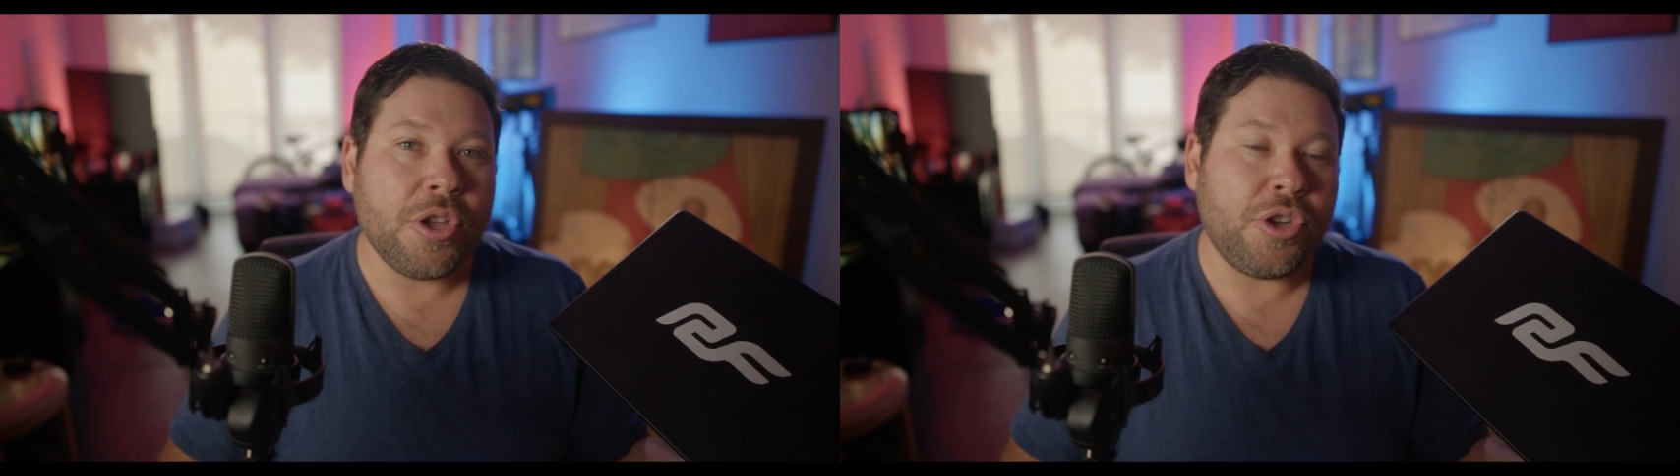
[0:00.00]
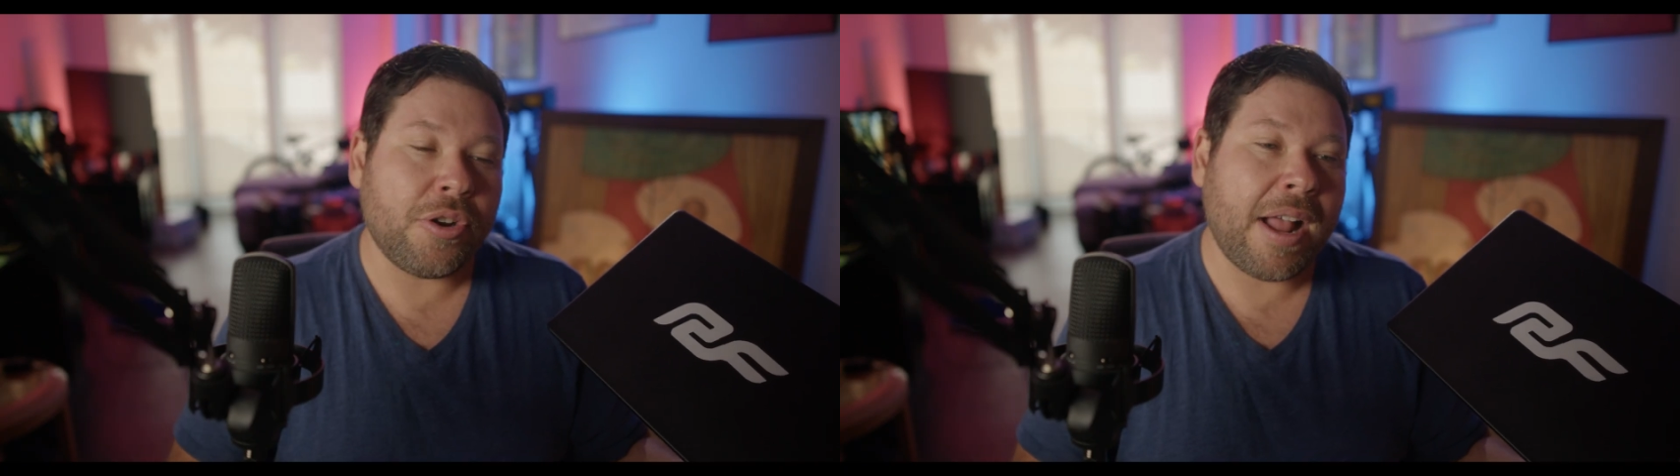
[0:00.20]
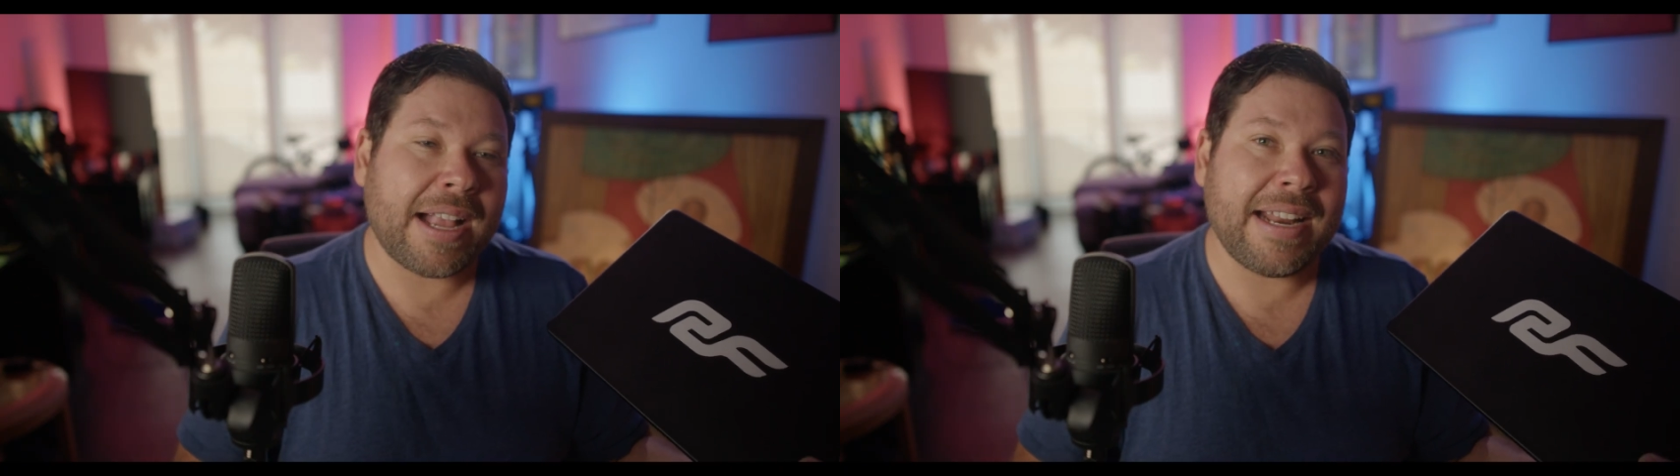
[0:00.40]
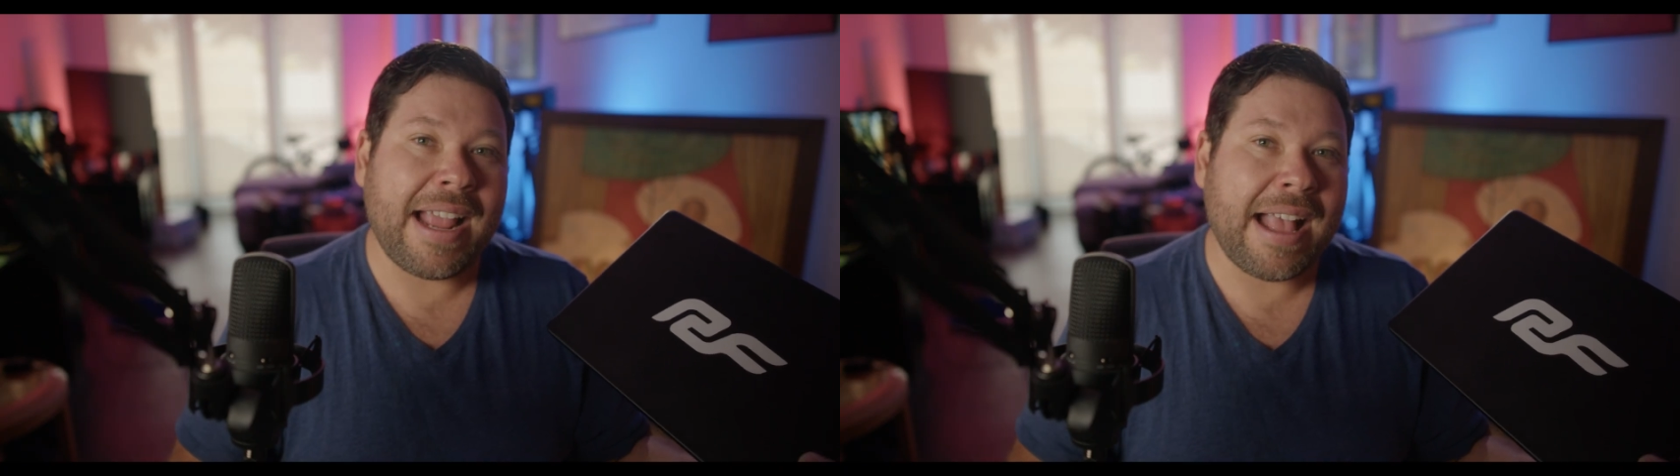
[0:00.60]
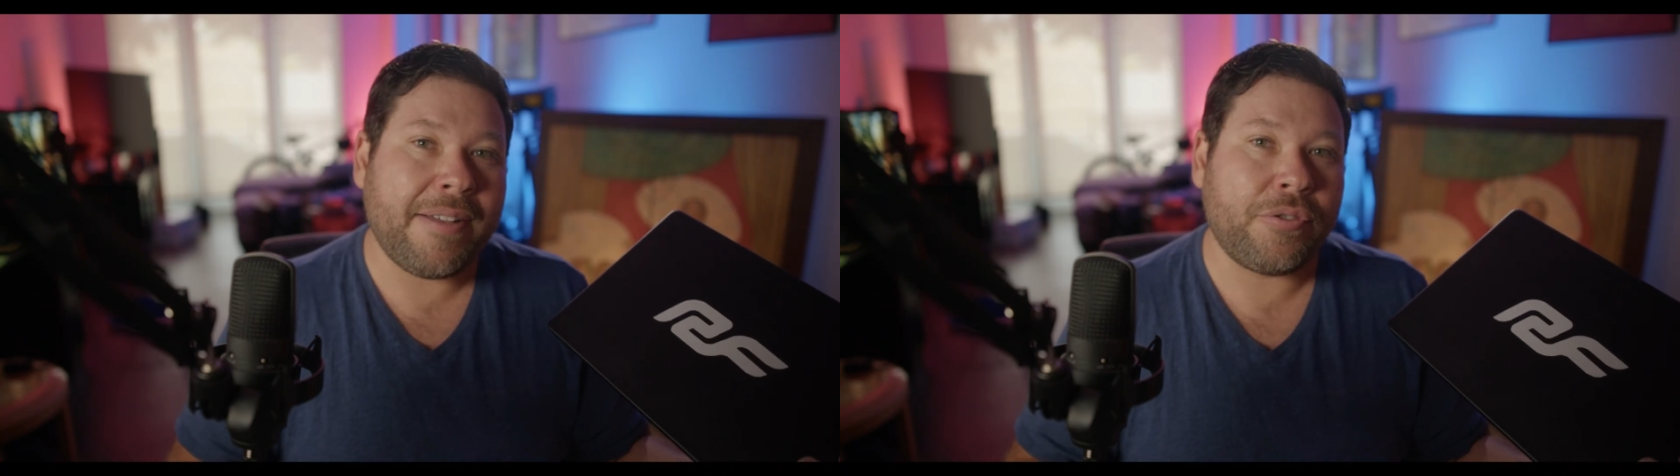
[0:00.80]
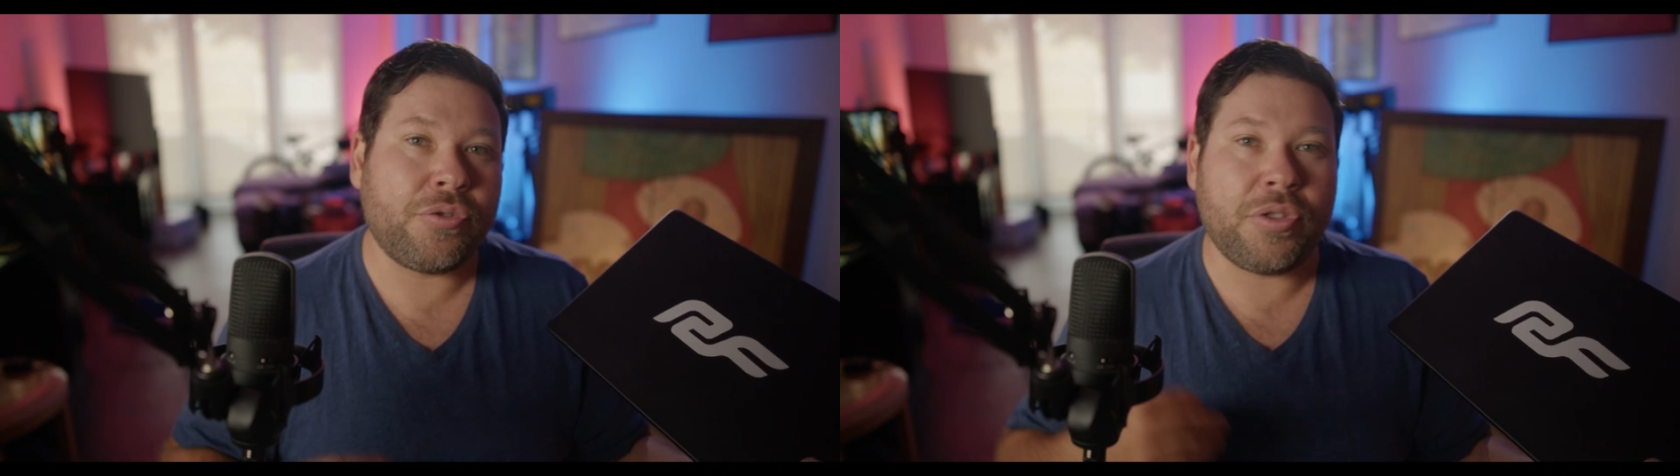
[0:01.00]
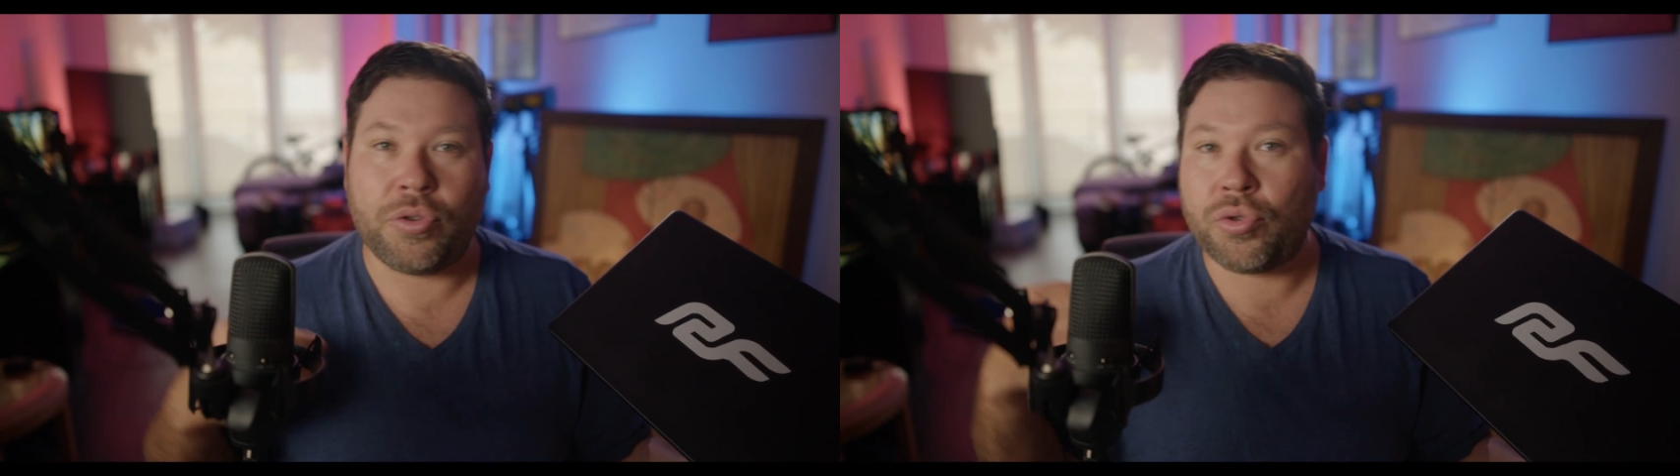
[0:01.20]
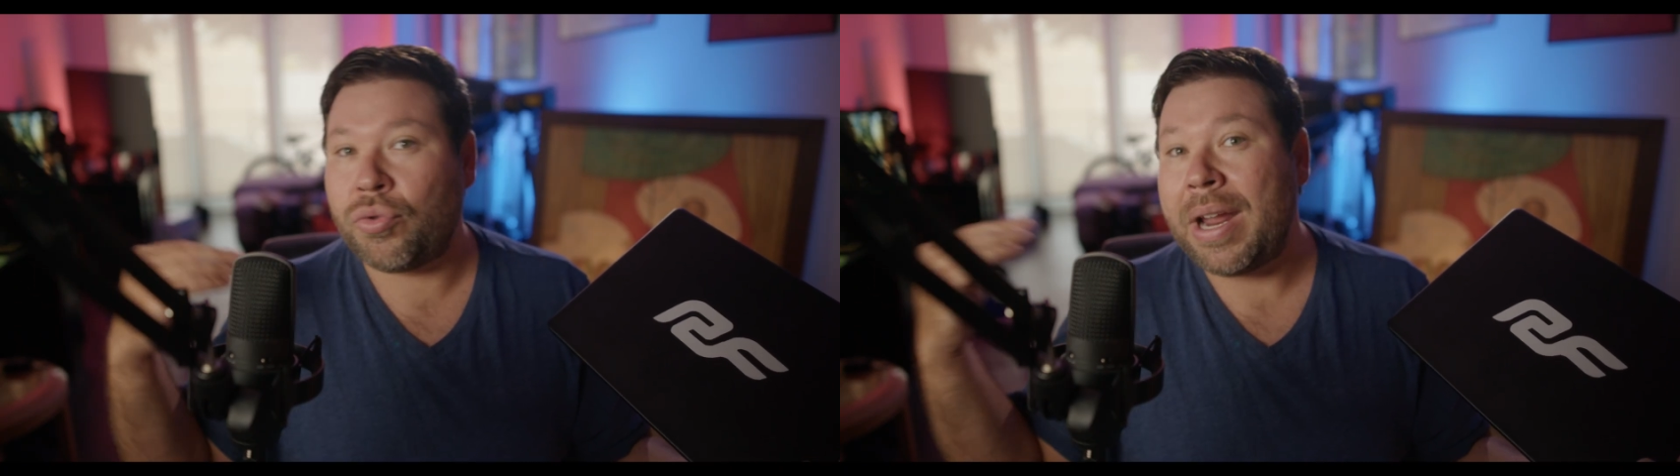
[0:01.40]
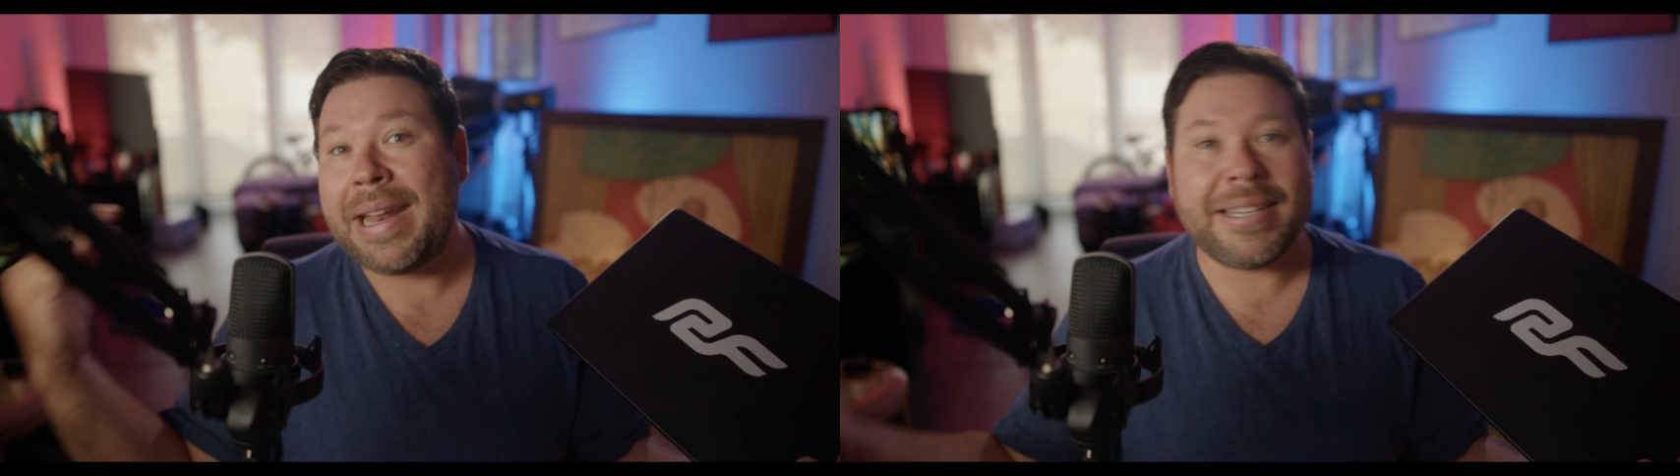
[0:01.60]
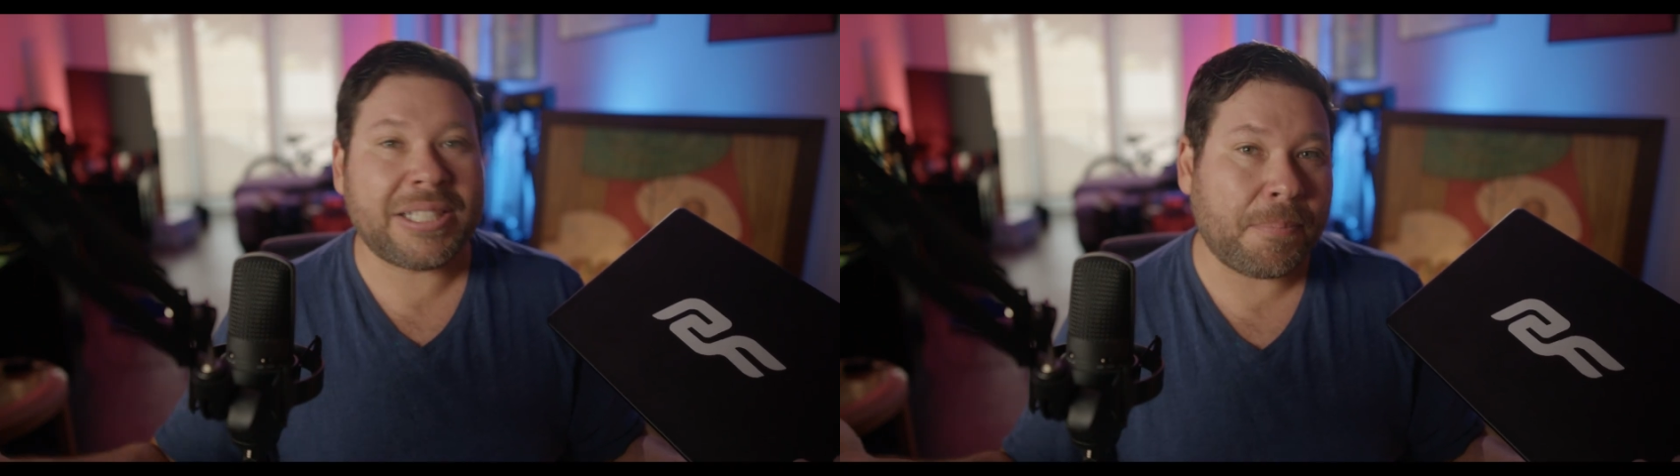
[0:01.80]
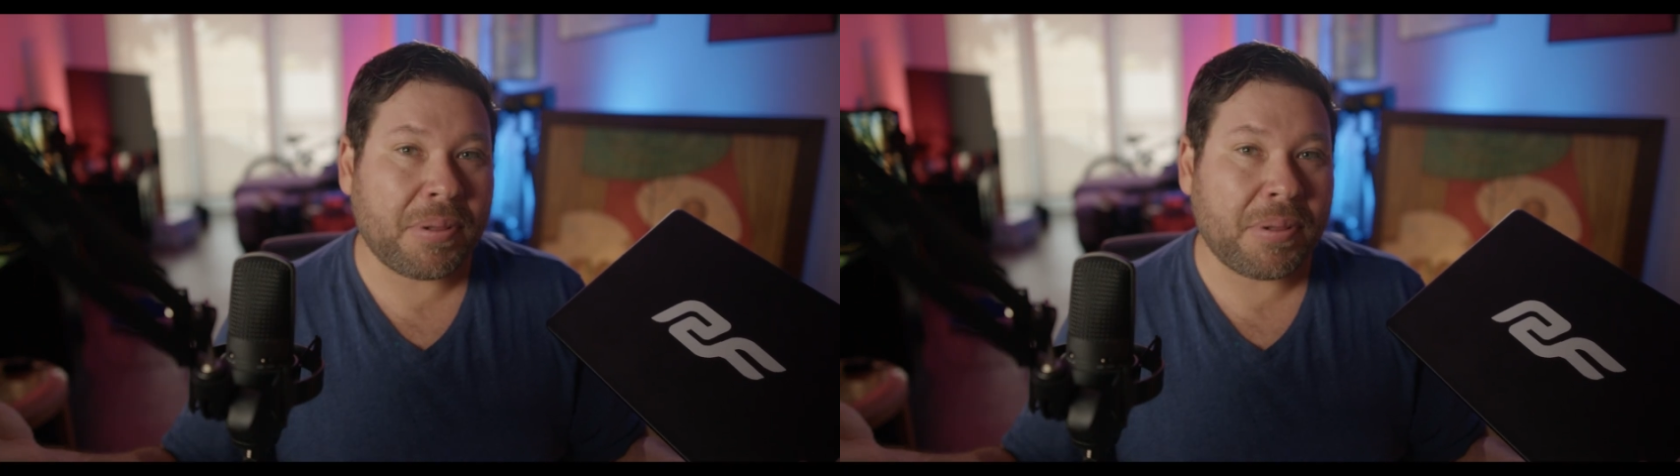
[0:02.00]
You're not going to have the greatest